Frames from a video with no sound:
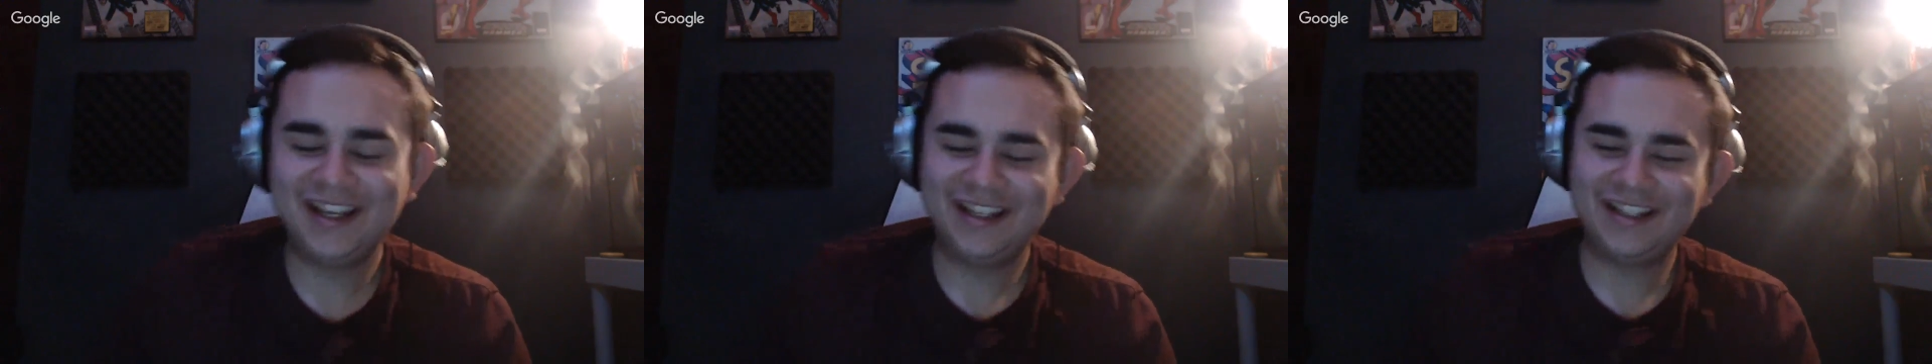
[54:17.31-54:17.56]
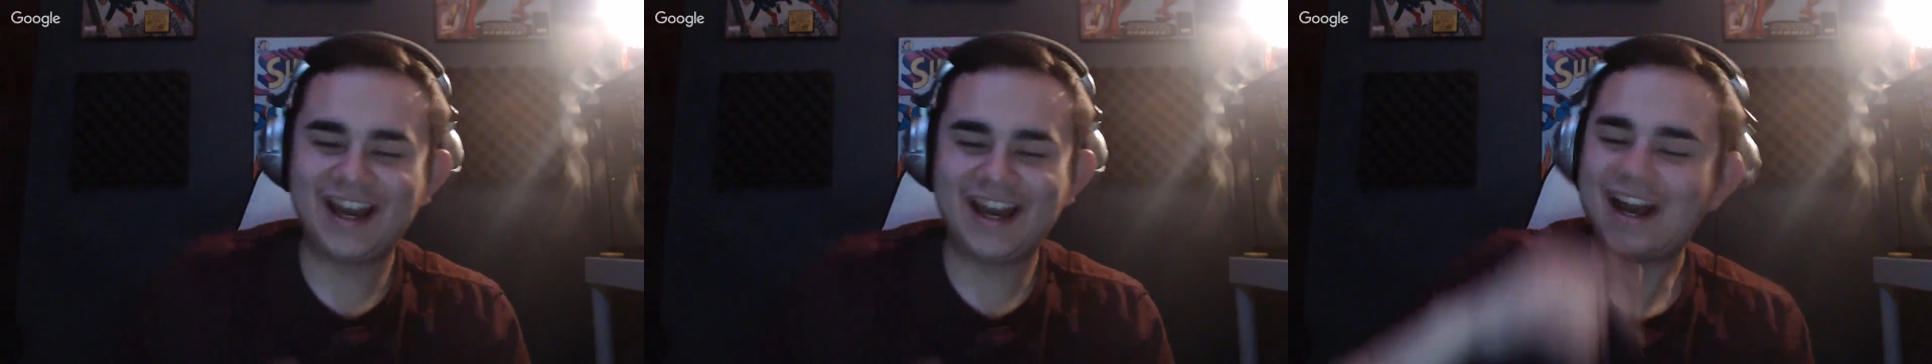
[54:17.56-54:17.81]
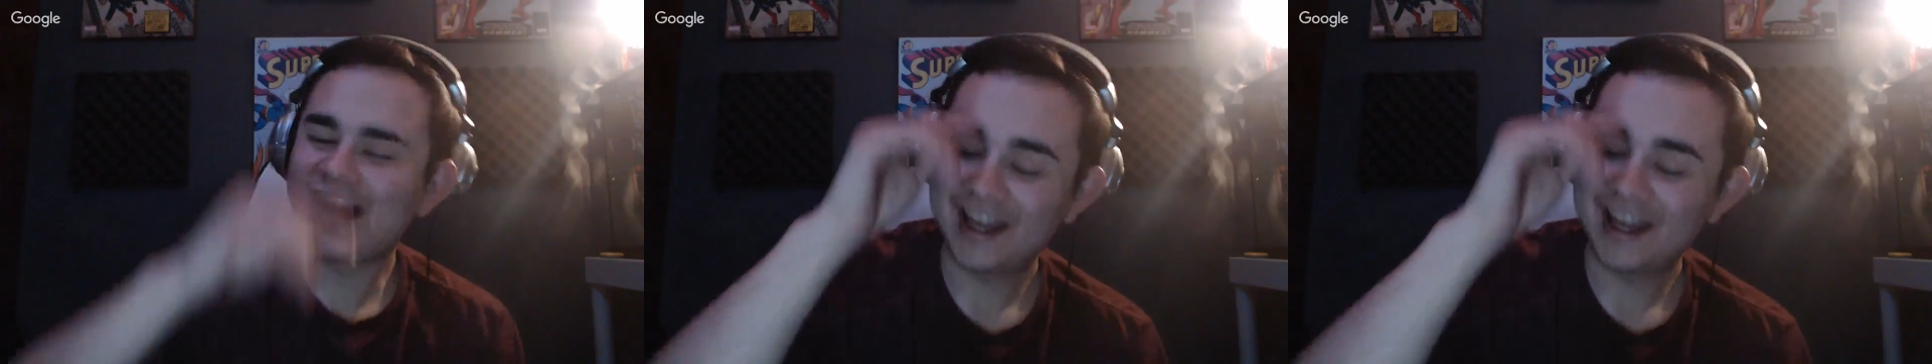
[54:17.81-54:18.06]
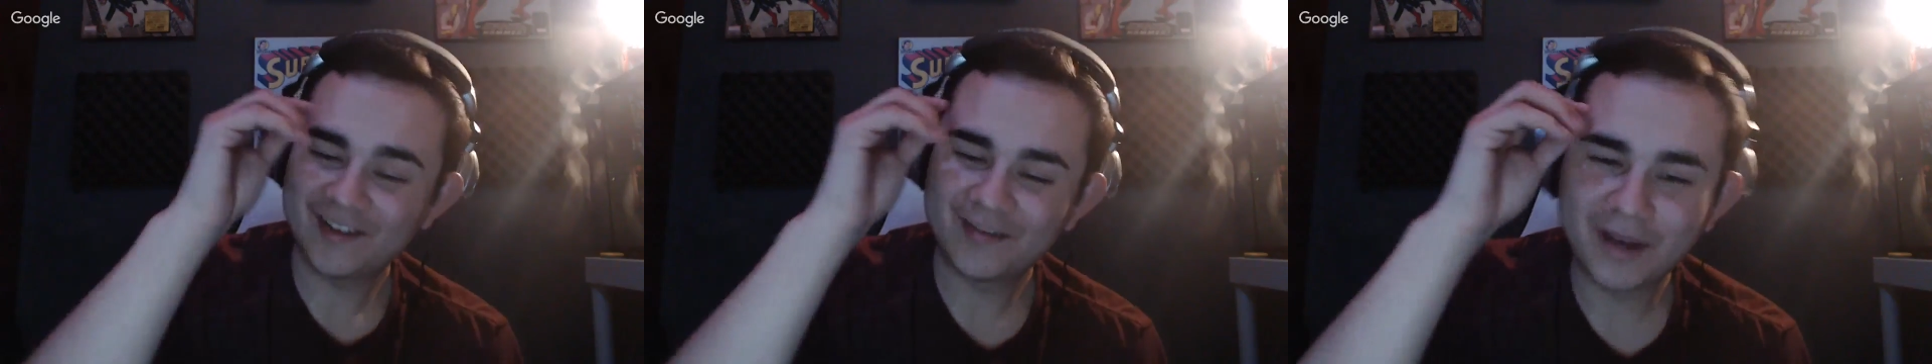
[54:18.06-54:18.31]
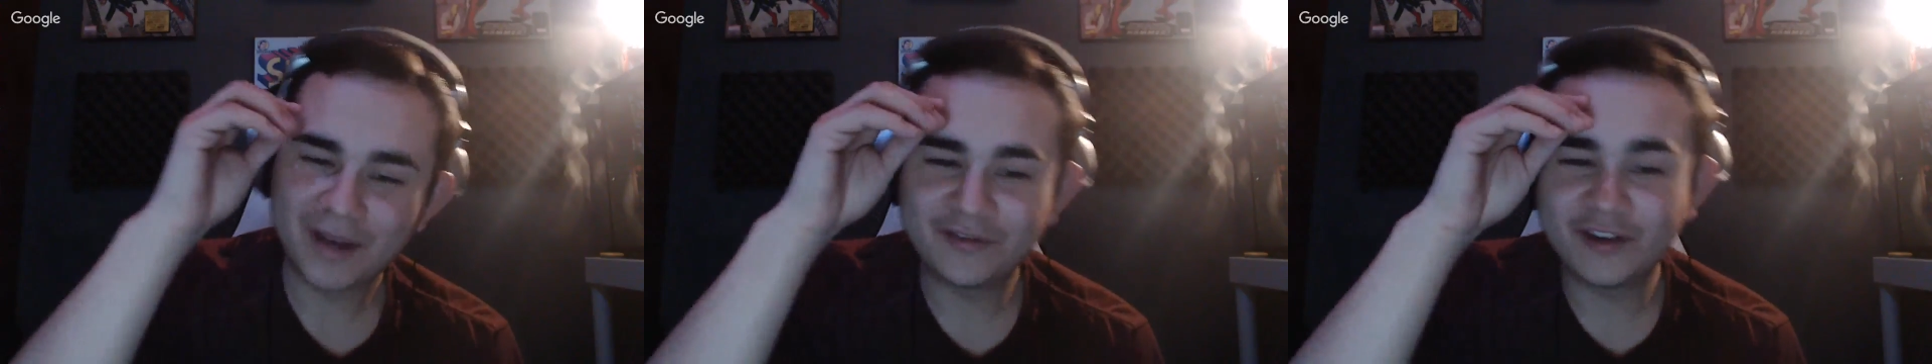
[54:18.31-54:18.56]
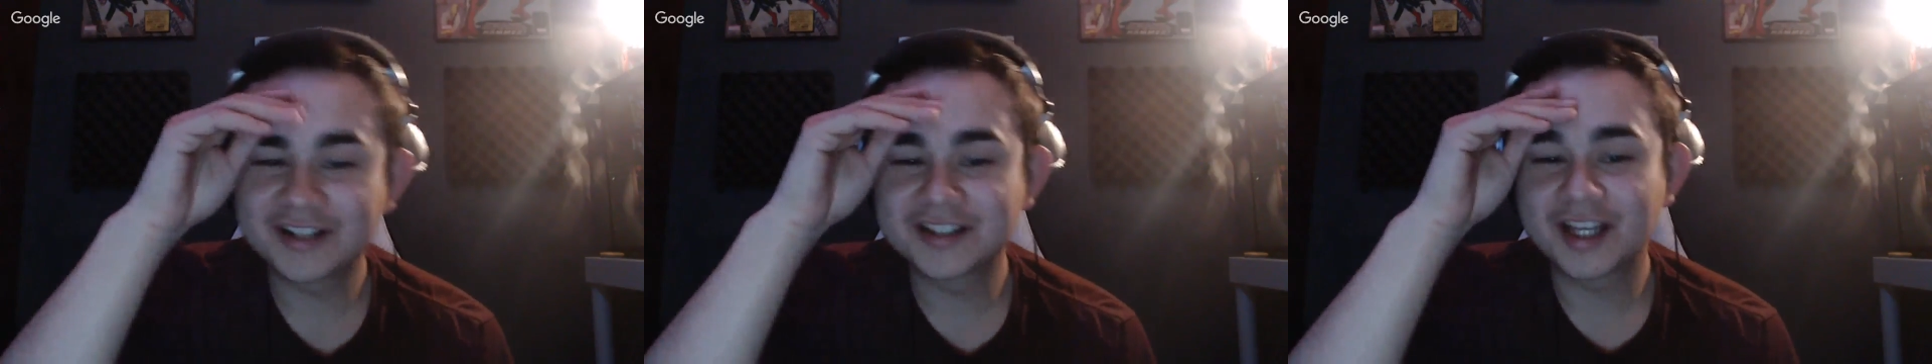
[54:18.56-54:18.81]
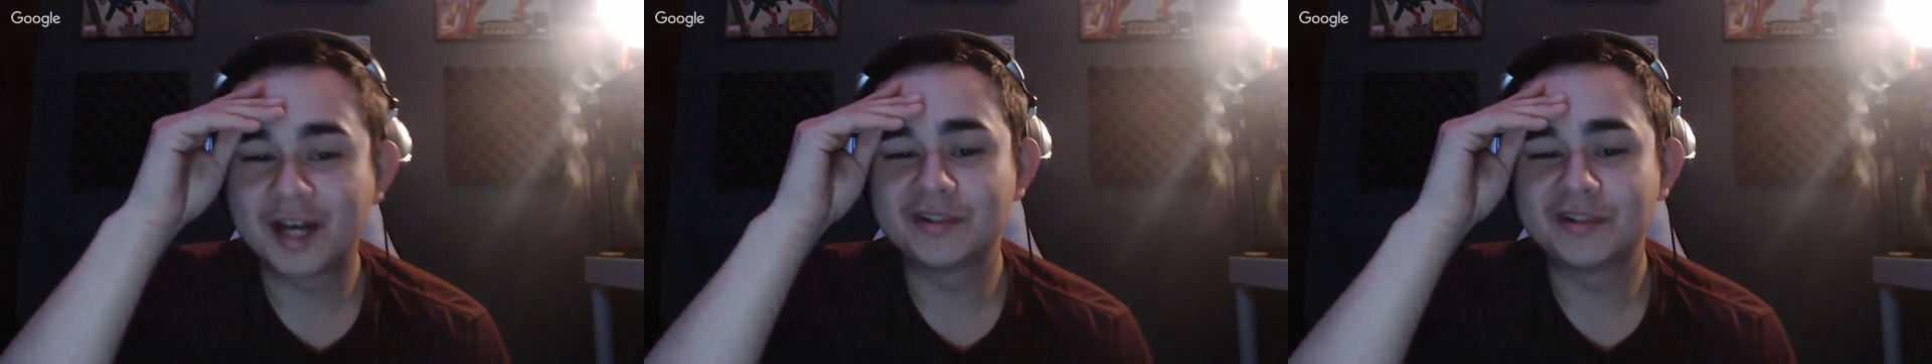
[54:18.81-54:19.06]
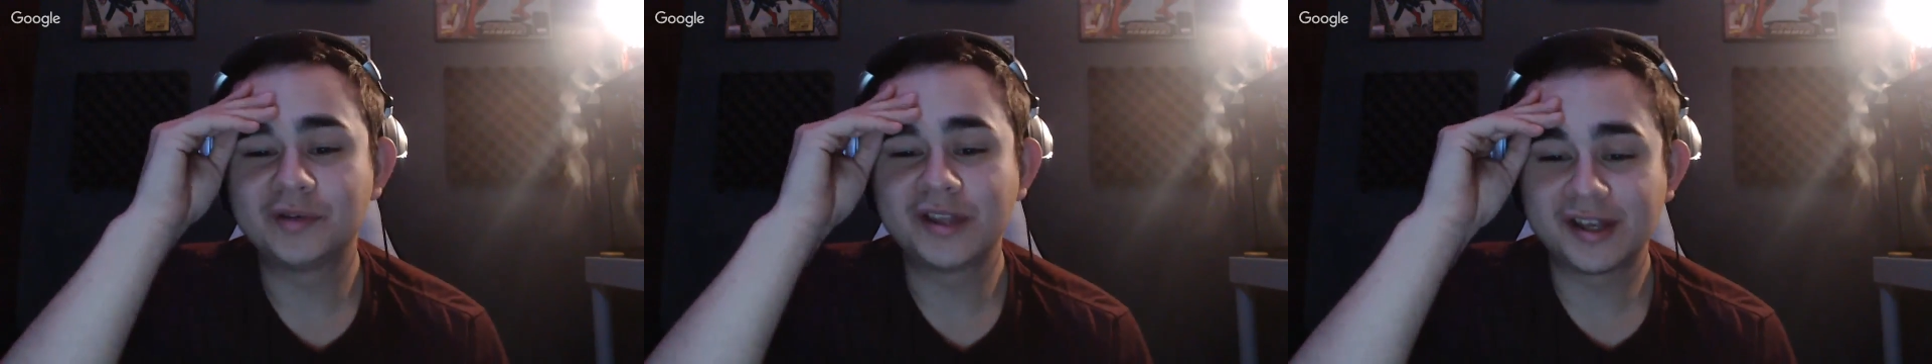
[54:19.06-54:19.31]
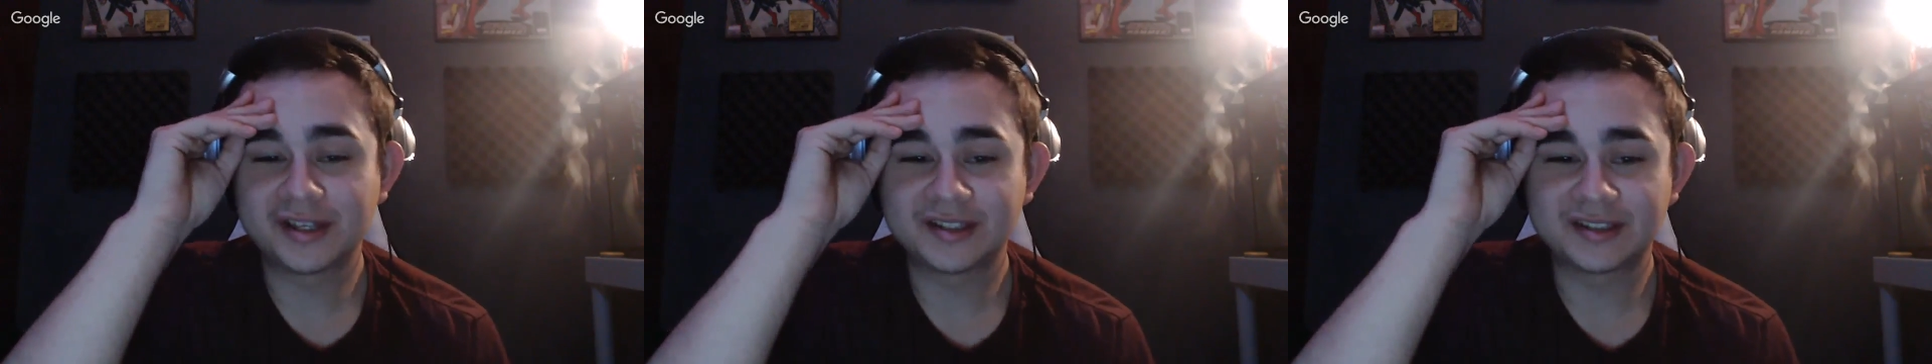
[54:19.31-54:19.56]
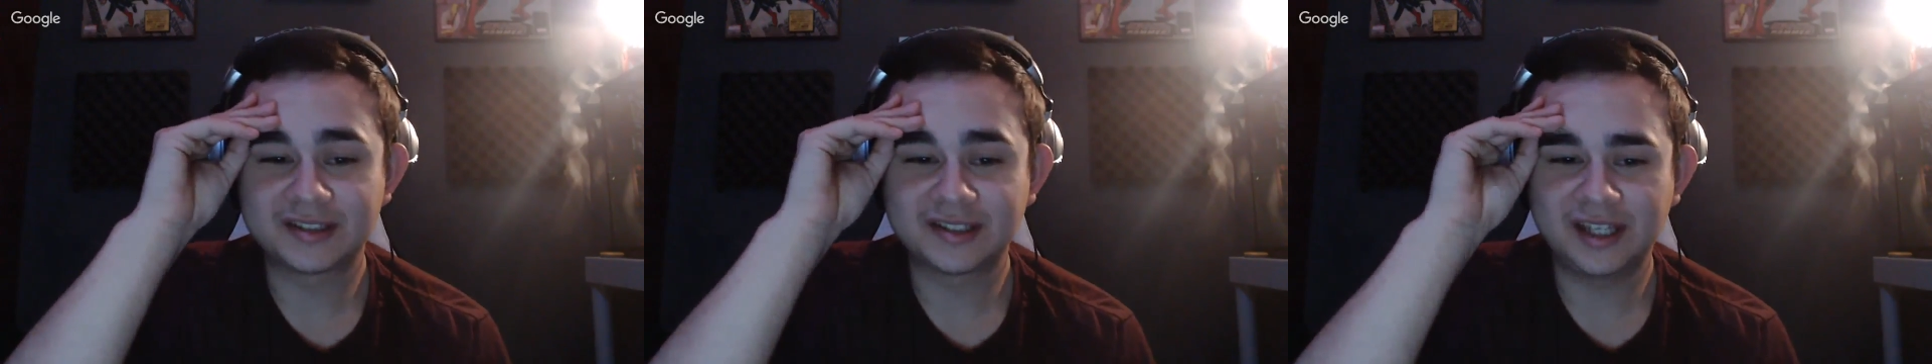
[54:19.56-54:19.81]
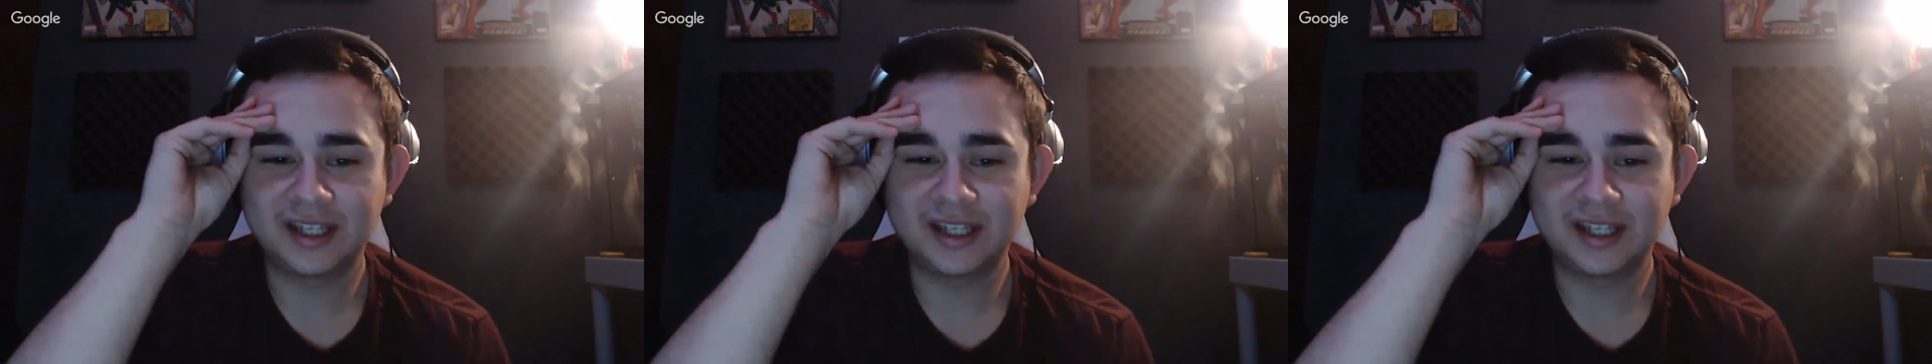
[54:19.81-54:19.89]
Yeah, I have my friend's coming with us.